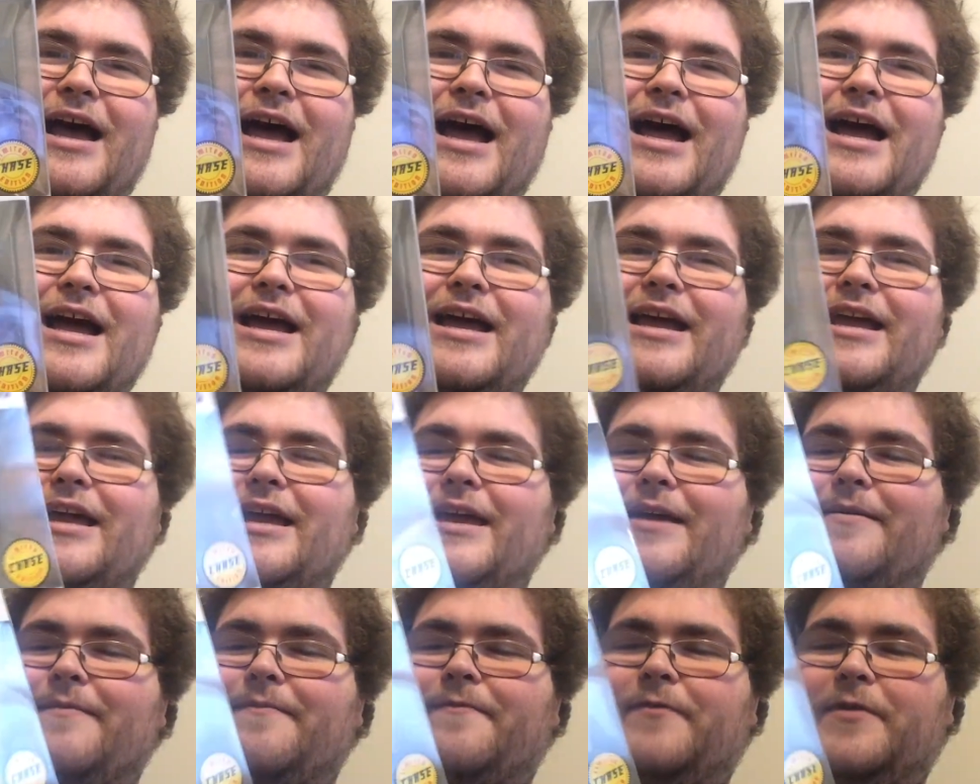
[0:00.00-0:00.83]
I
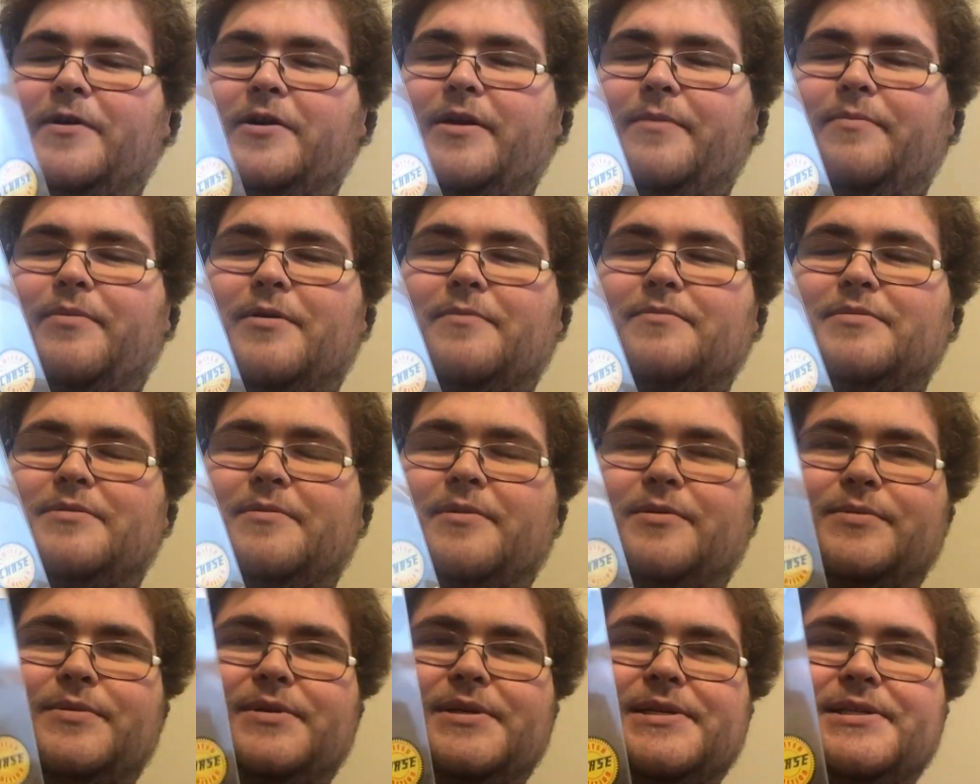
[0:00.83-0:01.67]
am very pumped
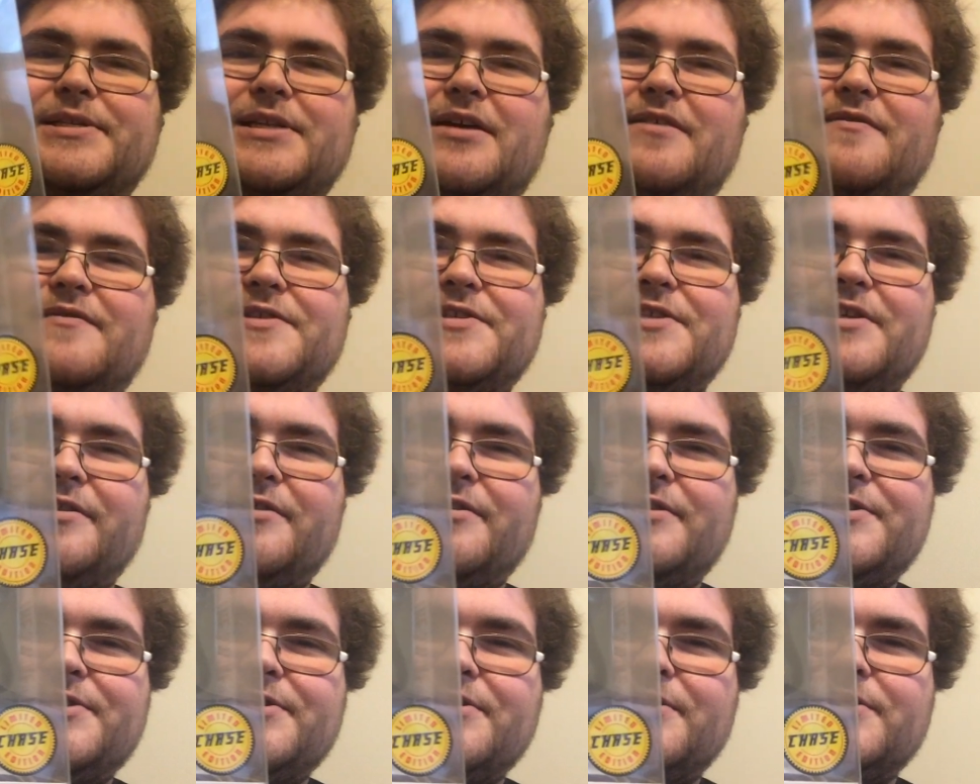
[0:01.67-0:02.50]
about this. Obviously,
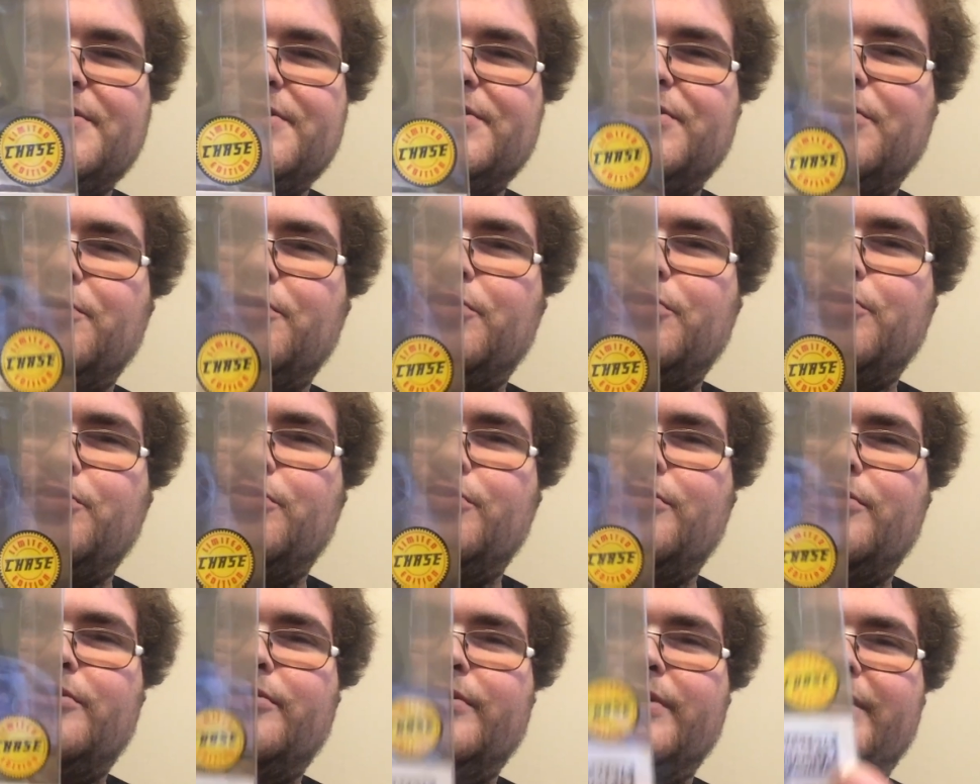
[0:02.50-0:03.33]
this looks so
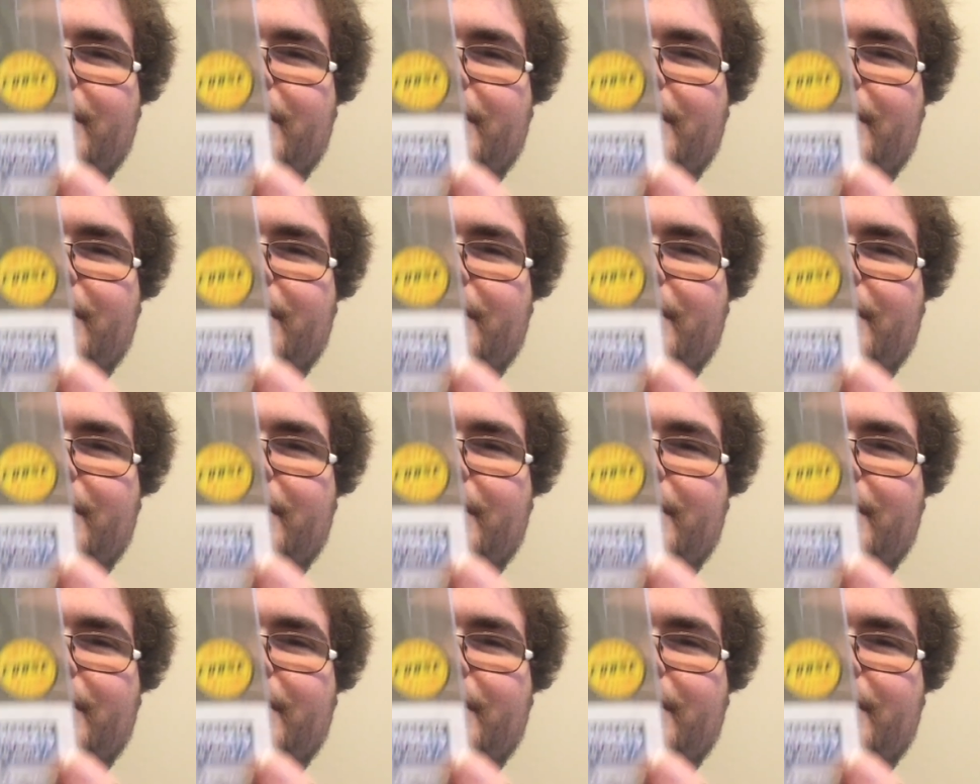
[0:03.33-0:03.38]
cool